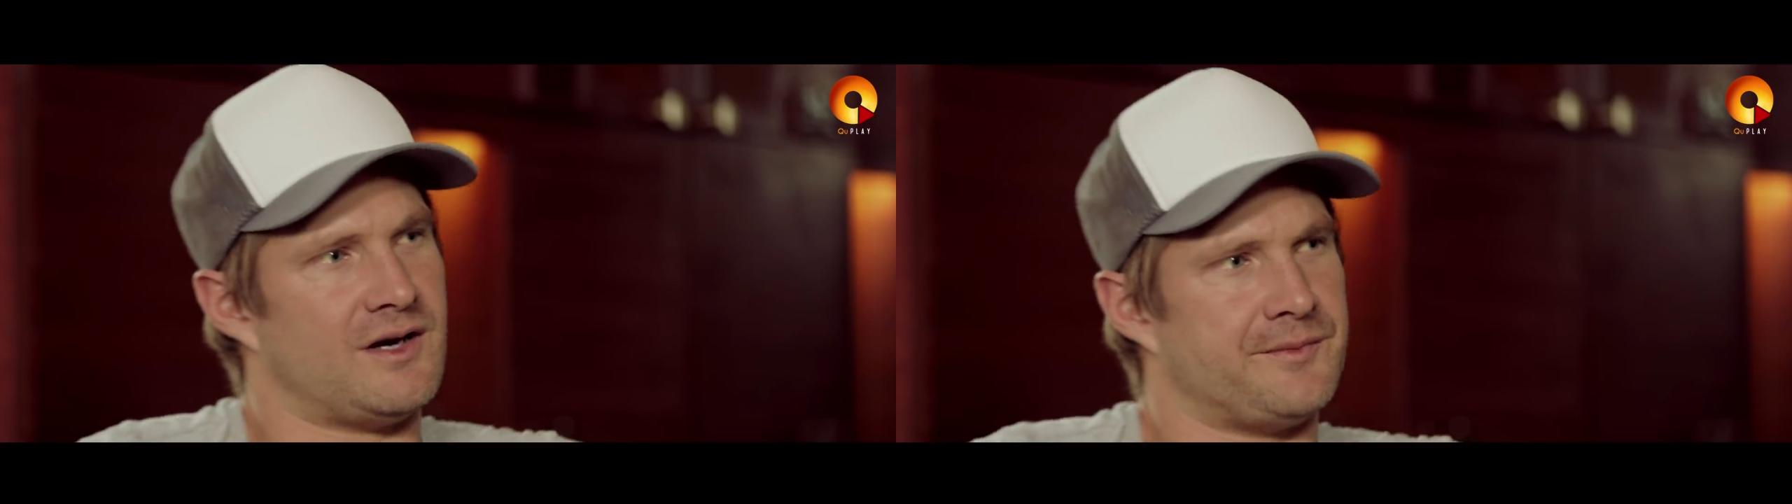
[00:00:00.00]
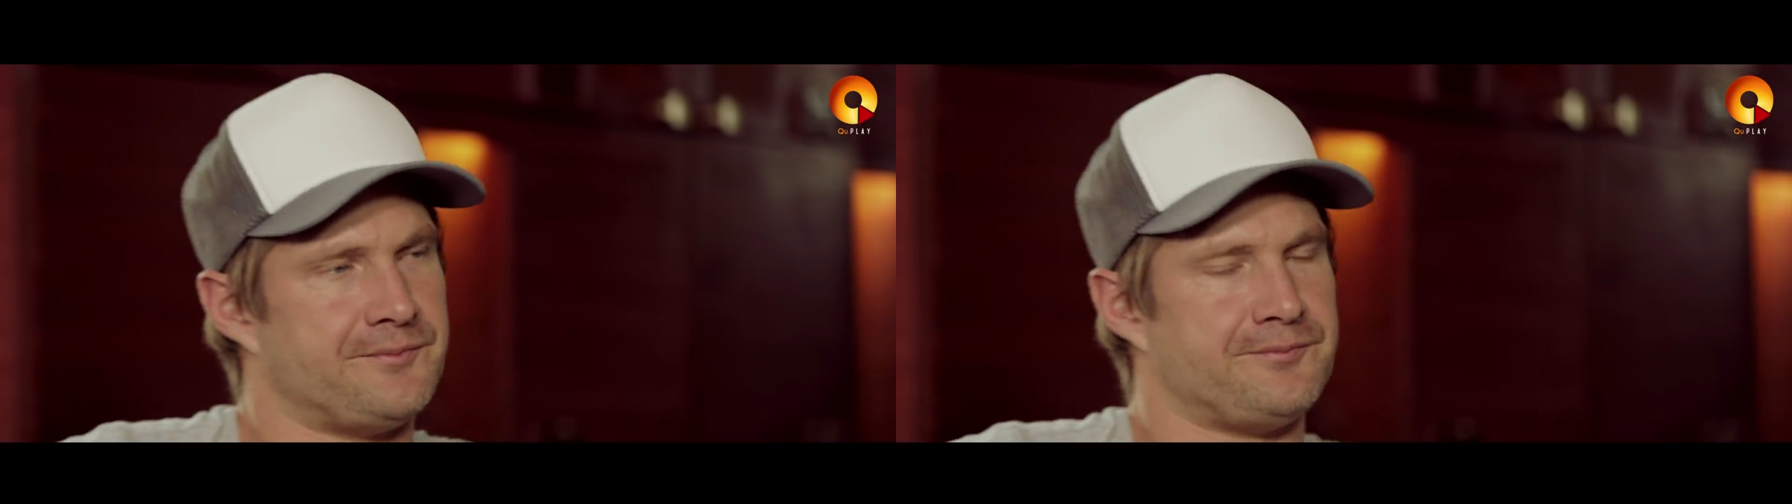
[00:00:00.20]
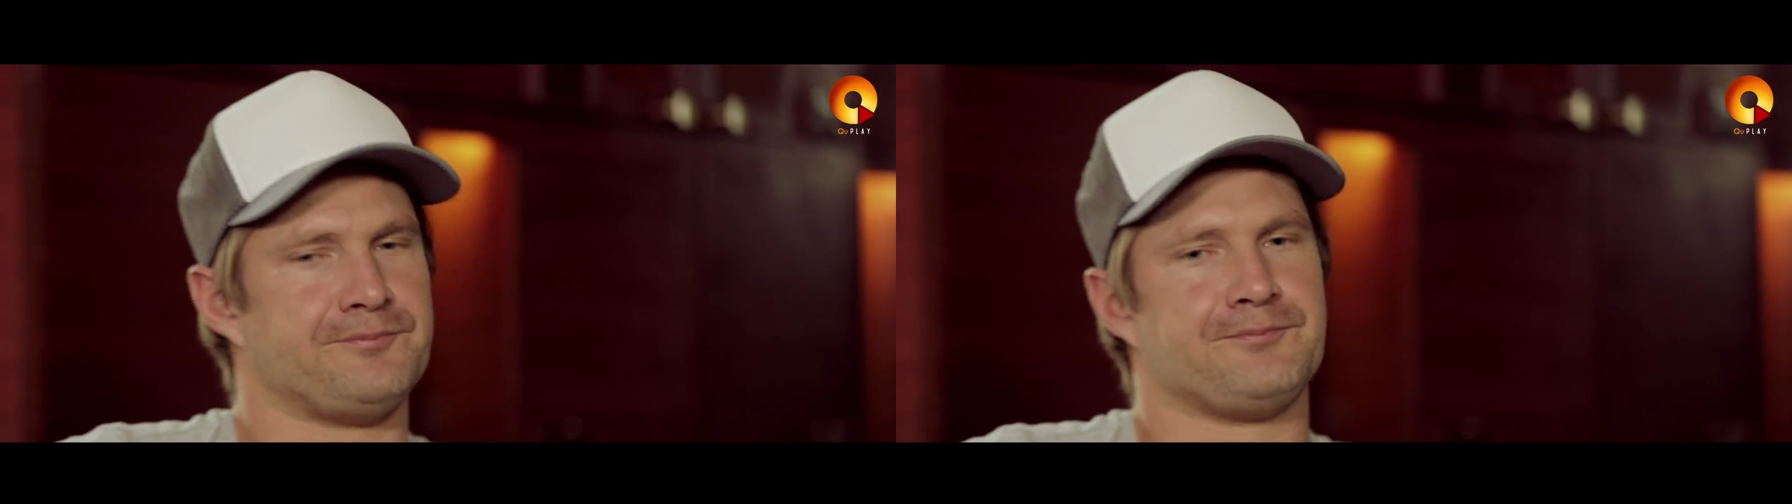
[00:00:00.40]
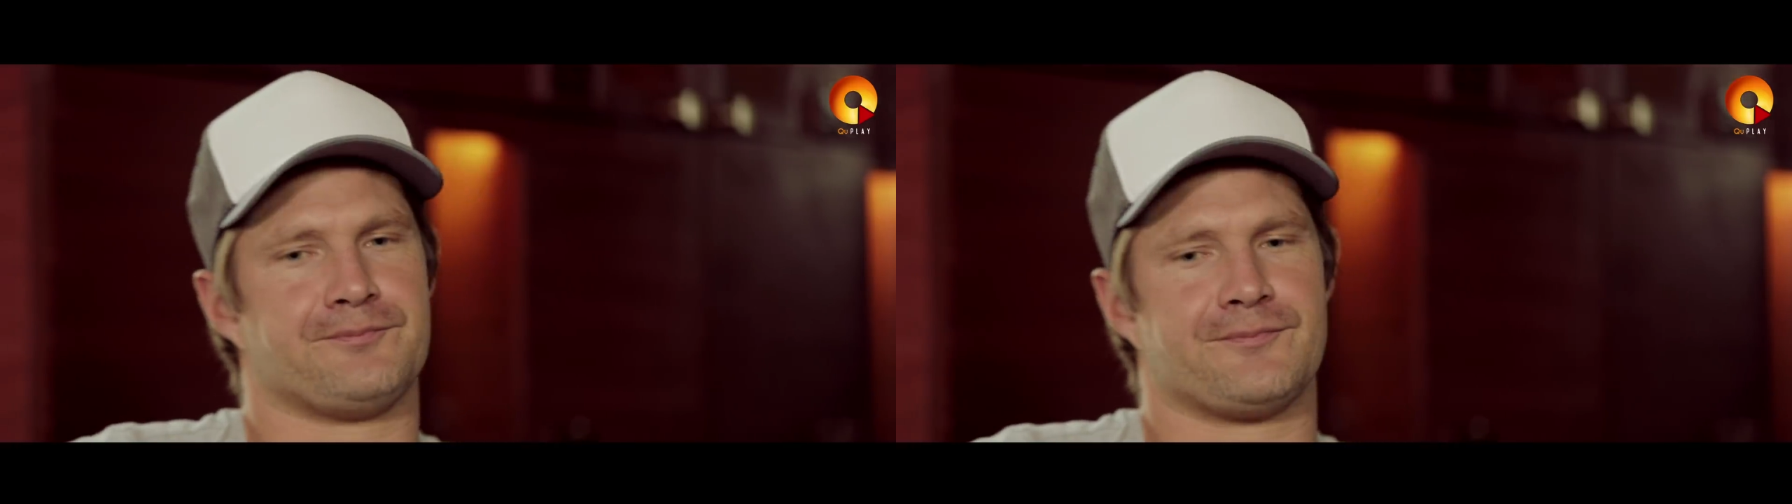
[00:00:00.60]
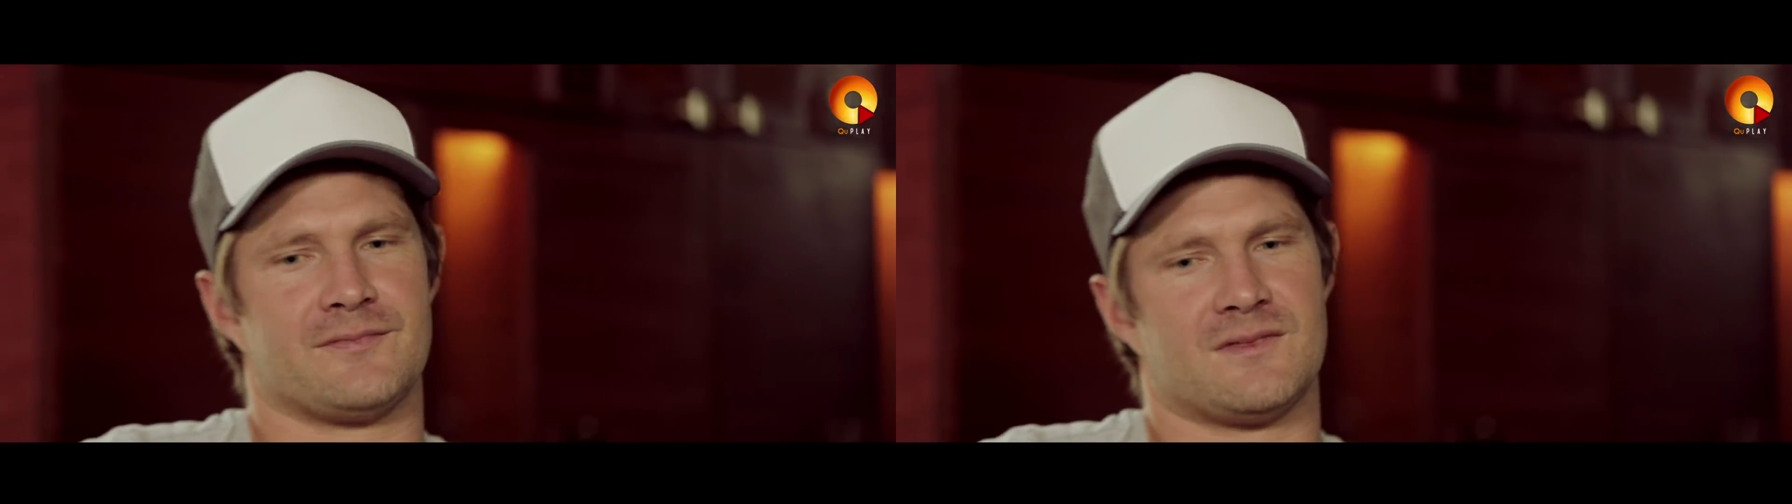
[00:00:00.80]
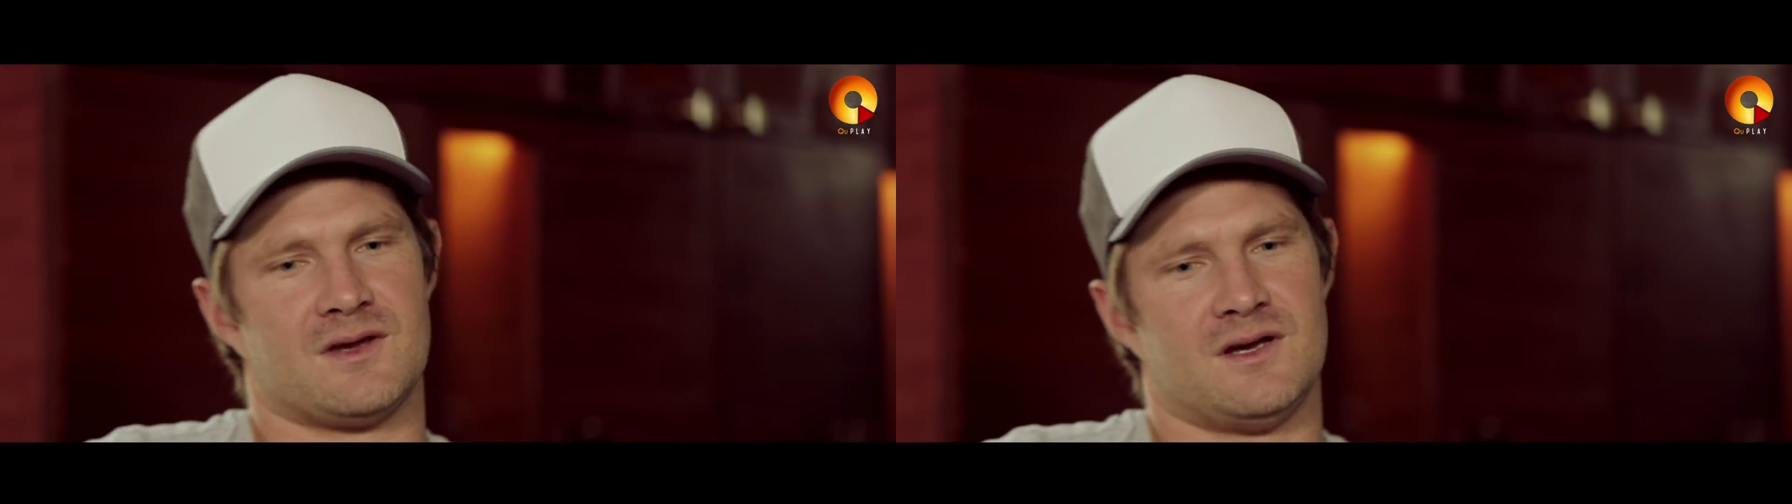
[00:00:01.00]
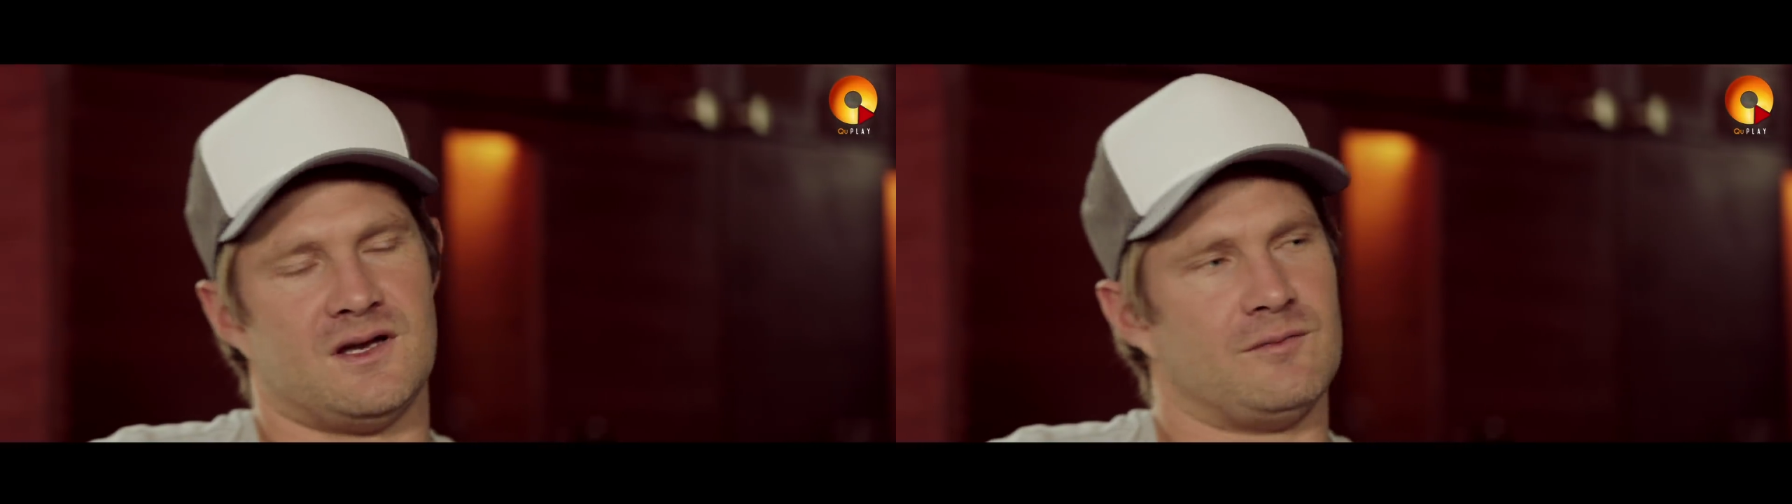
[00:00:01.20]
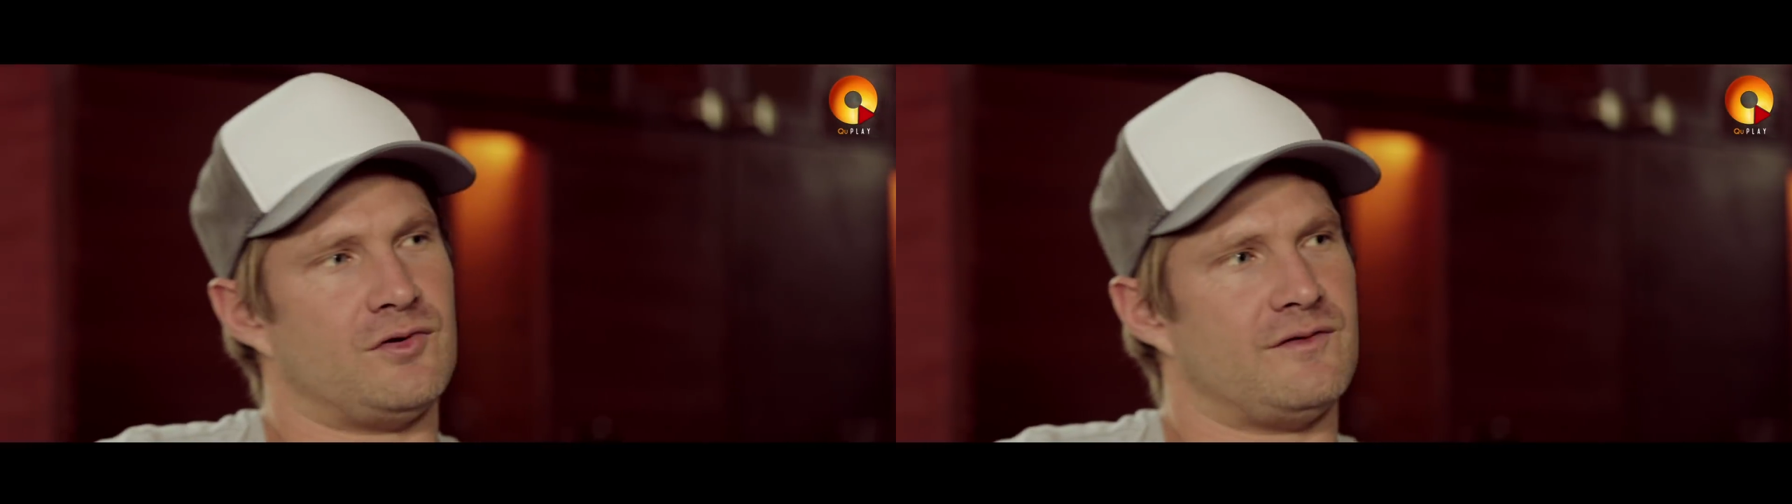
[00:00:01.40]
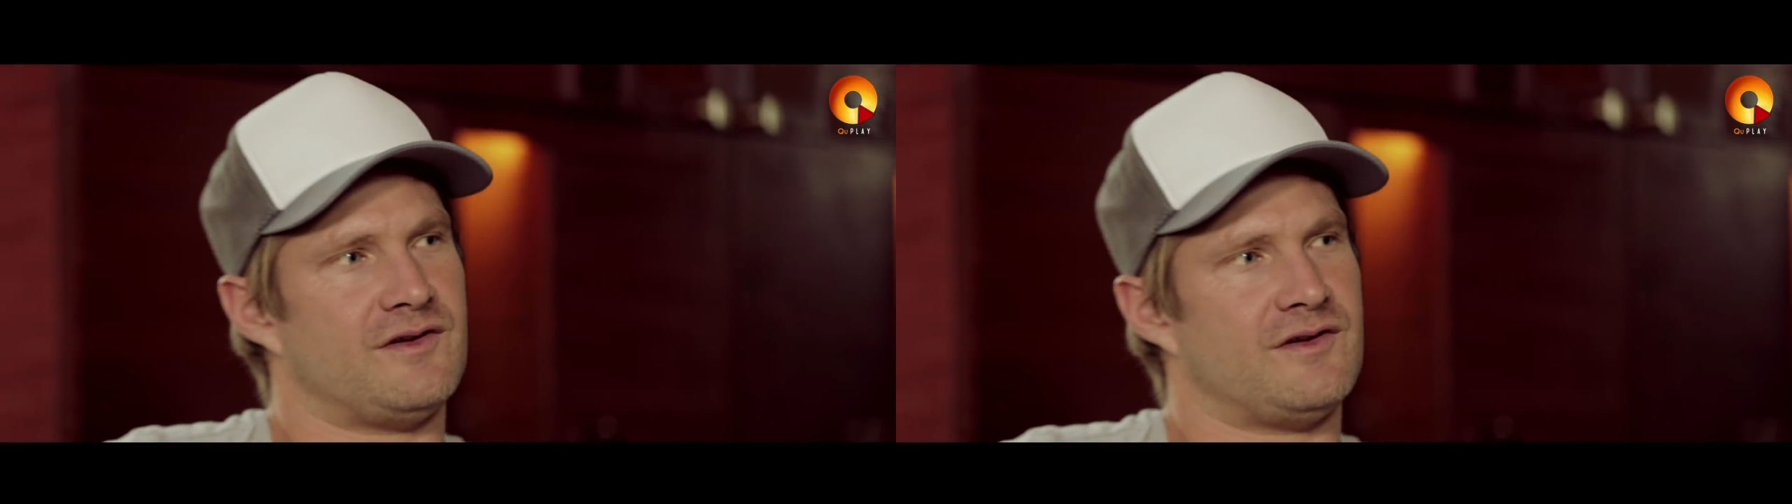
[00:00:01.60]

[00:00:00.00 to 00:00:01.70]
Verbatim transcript: Um, well, you know Indian few.